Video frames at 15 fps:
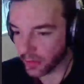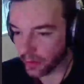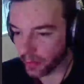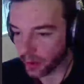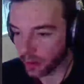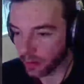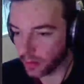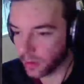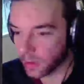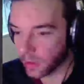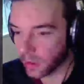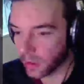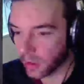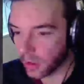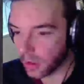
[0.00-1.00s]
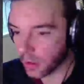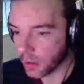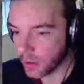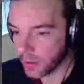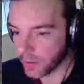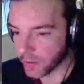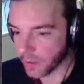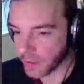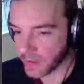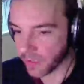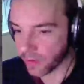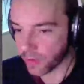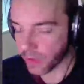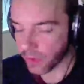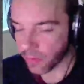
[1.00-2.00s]
as well. So as I
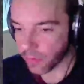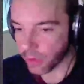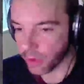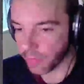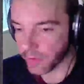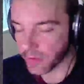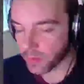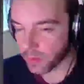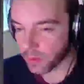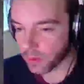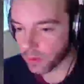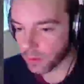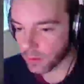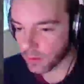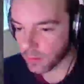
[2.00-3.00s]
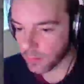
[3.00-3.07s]
run along this wall,